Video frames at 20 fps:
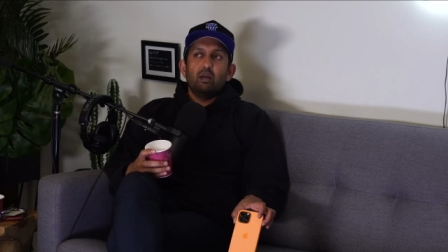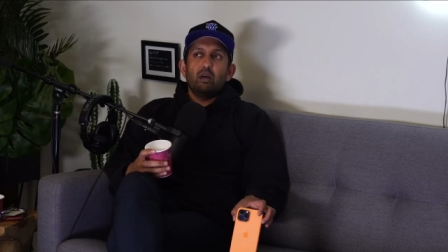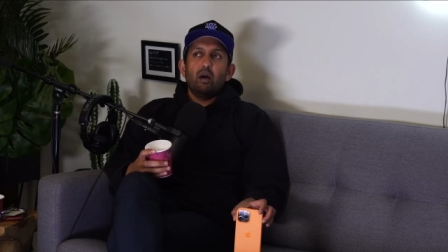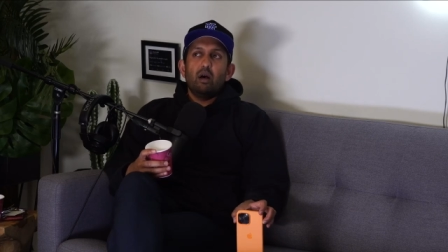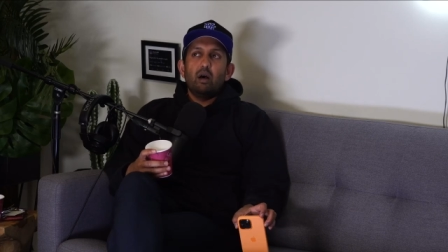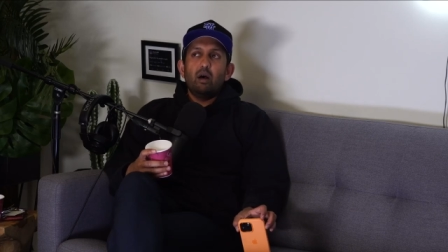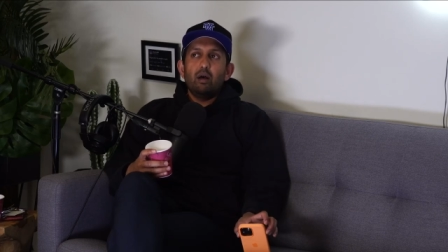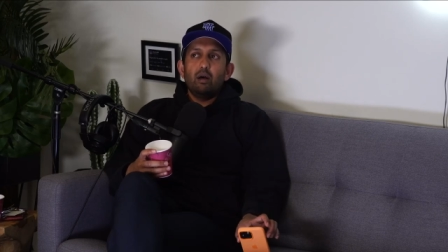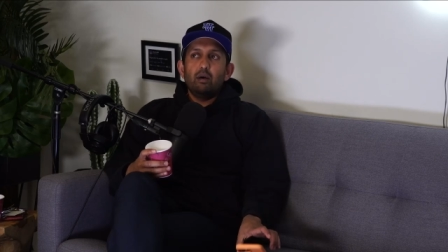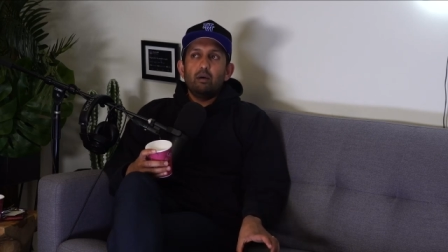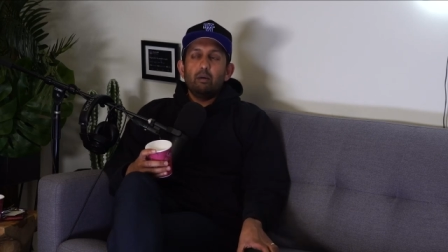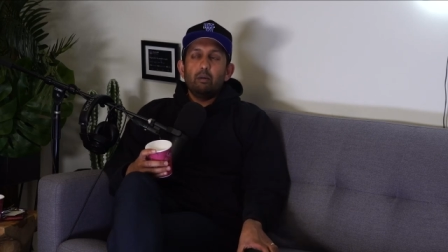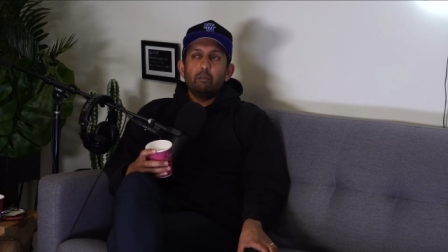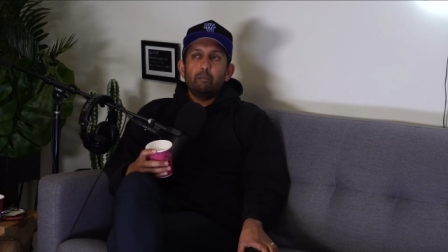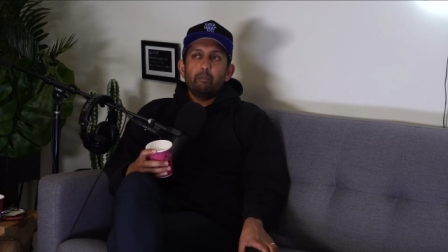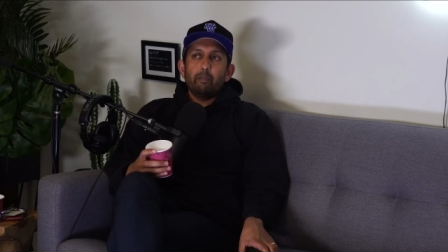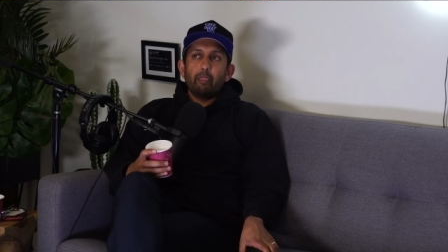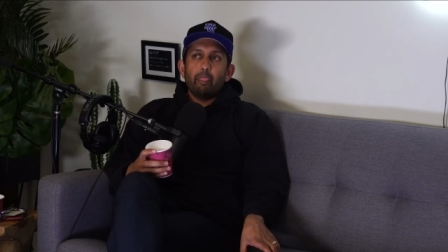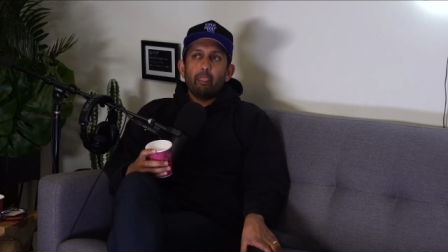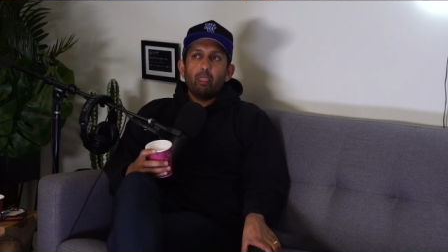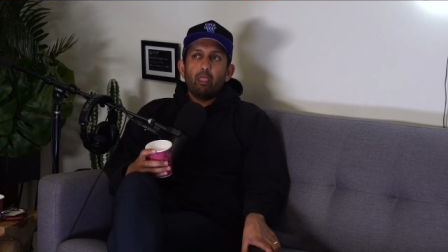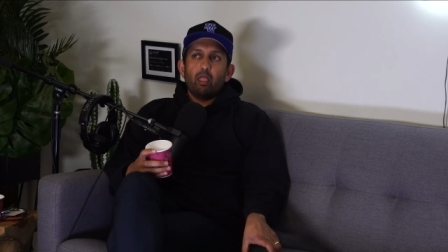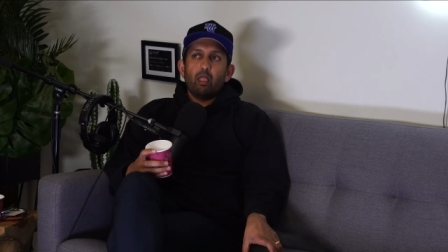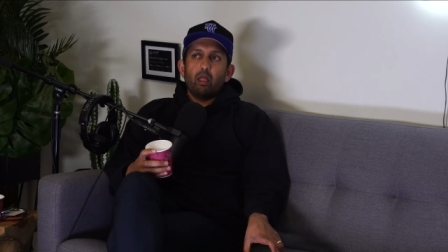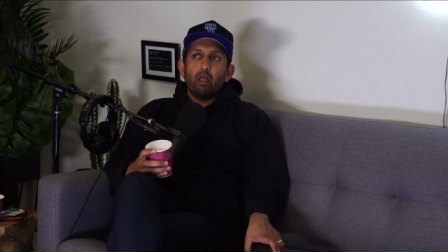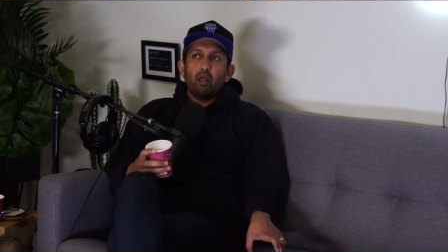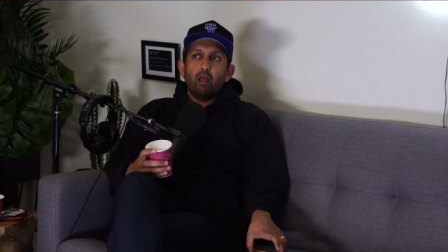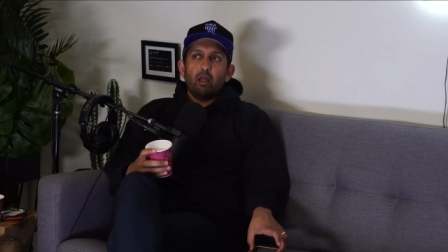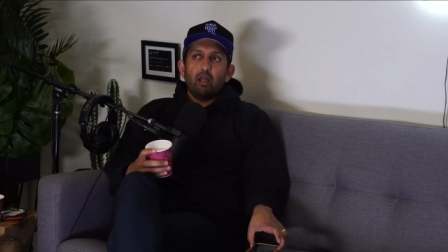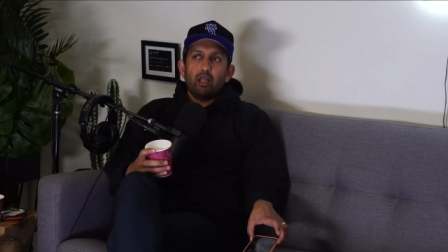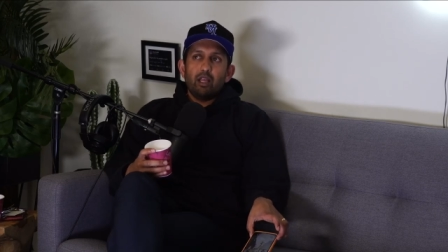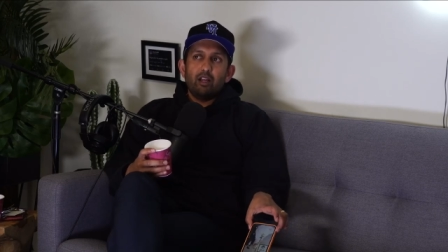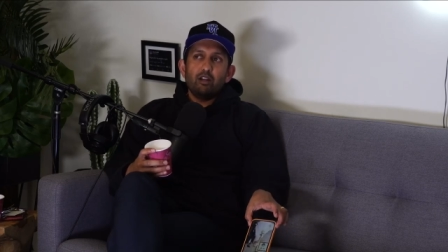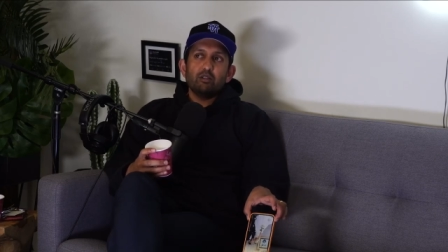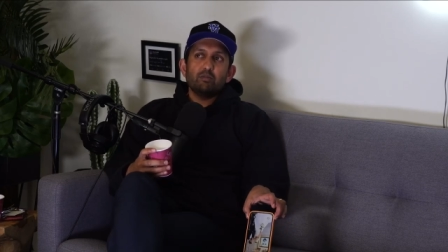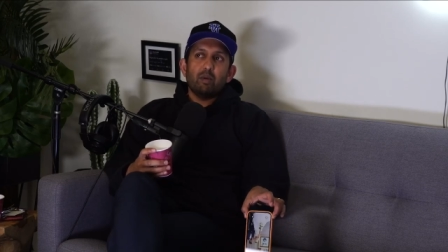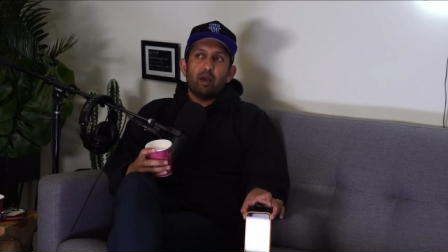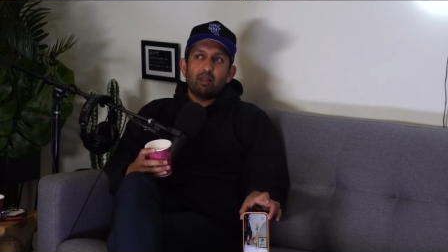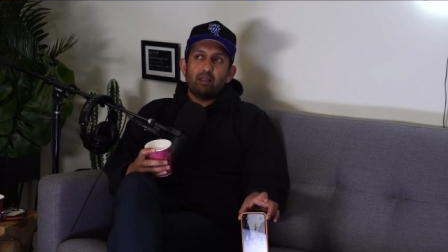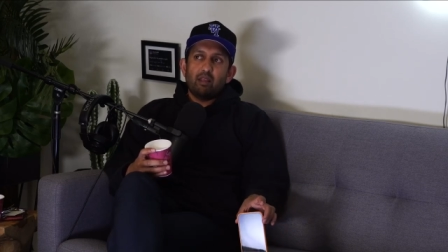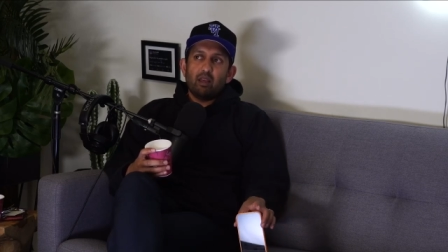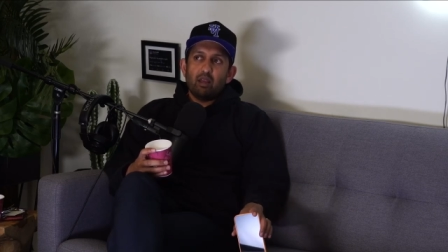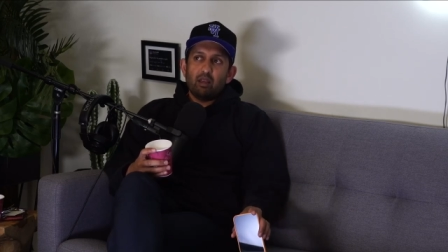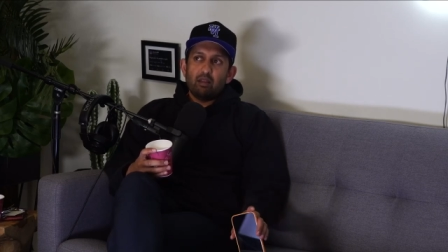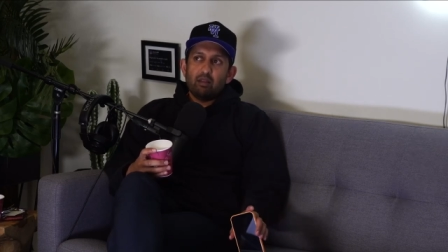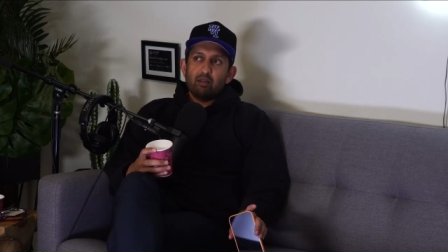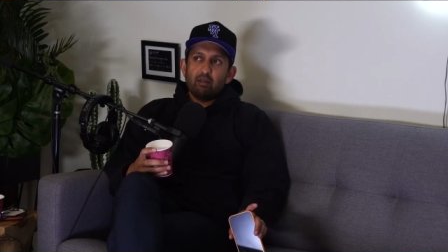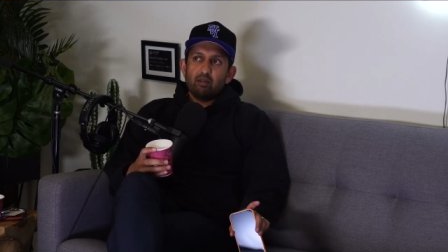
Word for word: Um, here's my thing.